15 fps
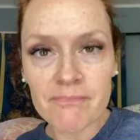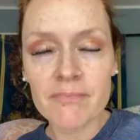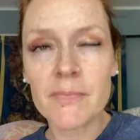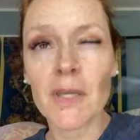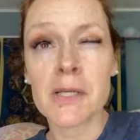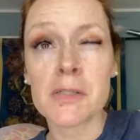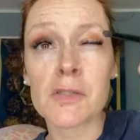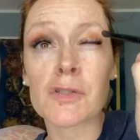
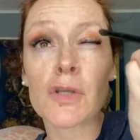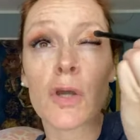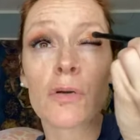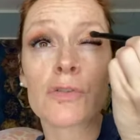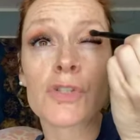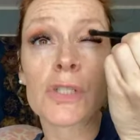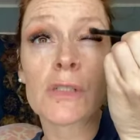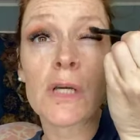And so
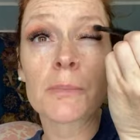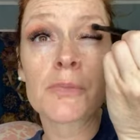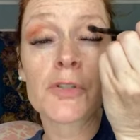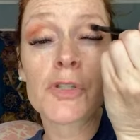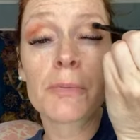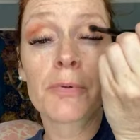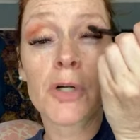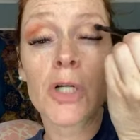she's up
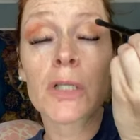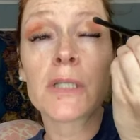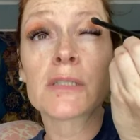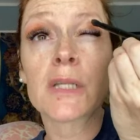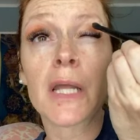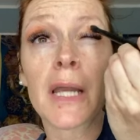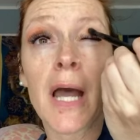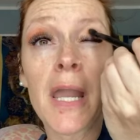super early
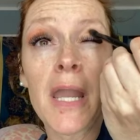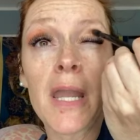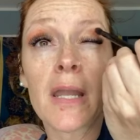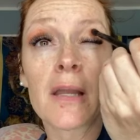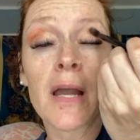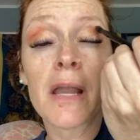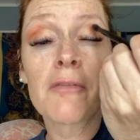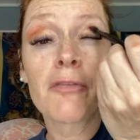today. Hey,
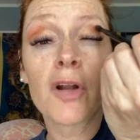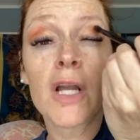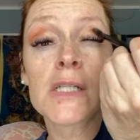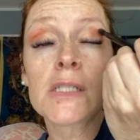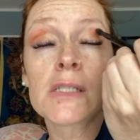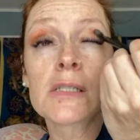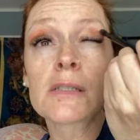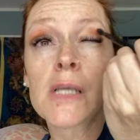hey
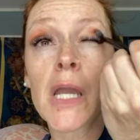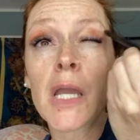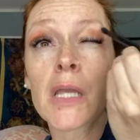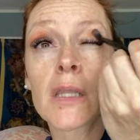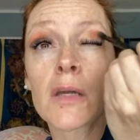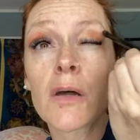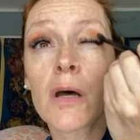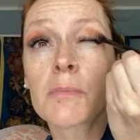friends, say hey in
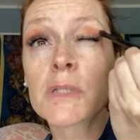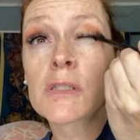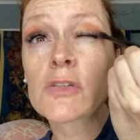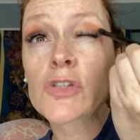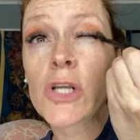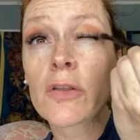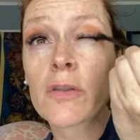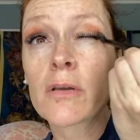the comments,
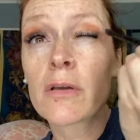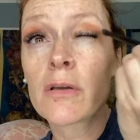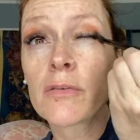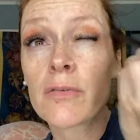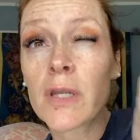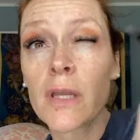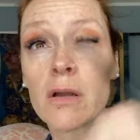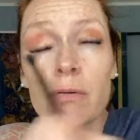share the
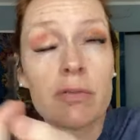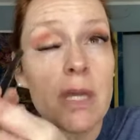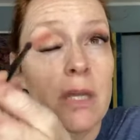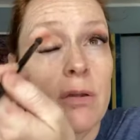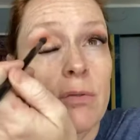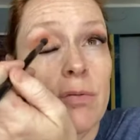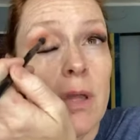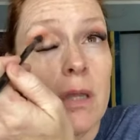video. Thank
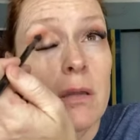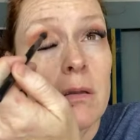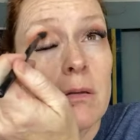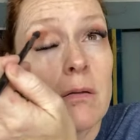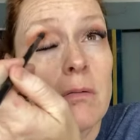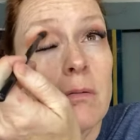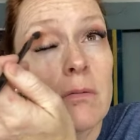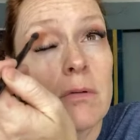you, thank
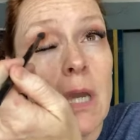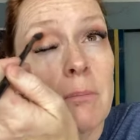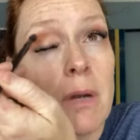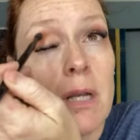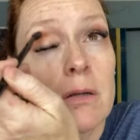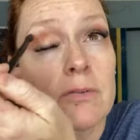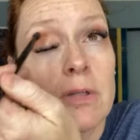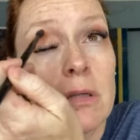you. Tap my
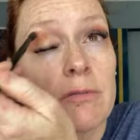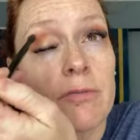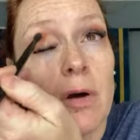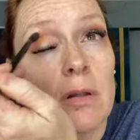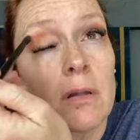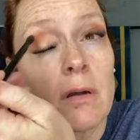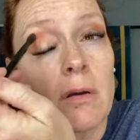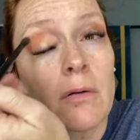nose and hit
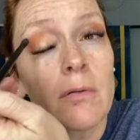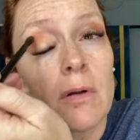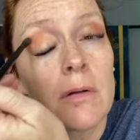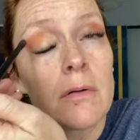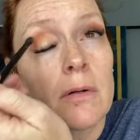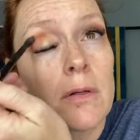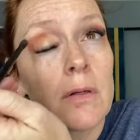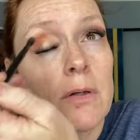follow.
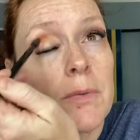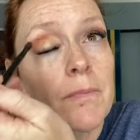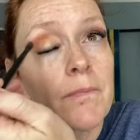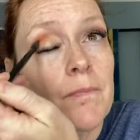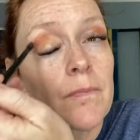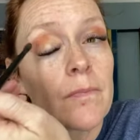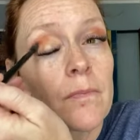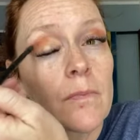
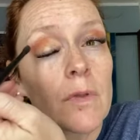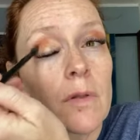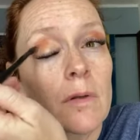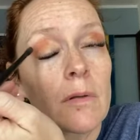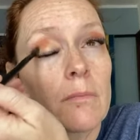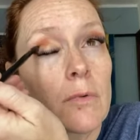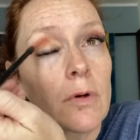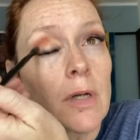Good
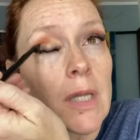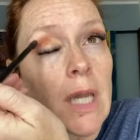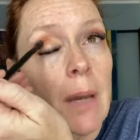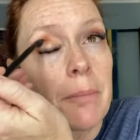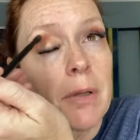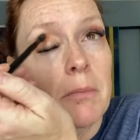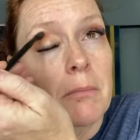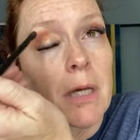morning,
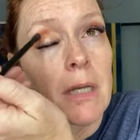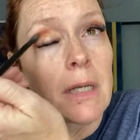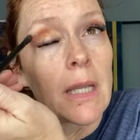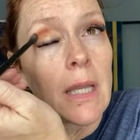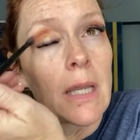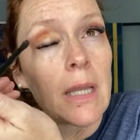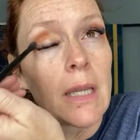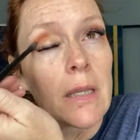happy
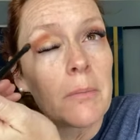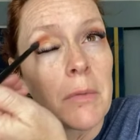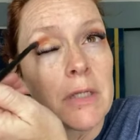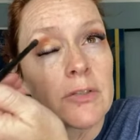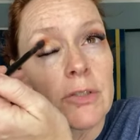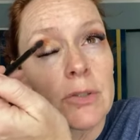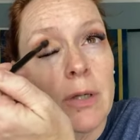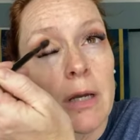Monday. Make
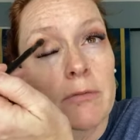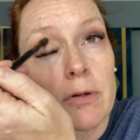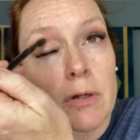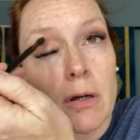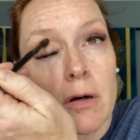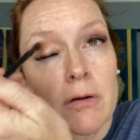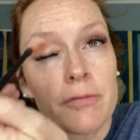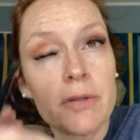sure you have your
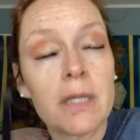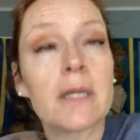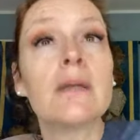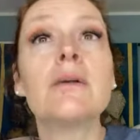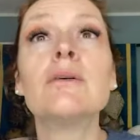coffee.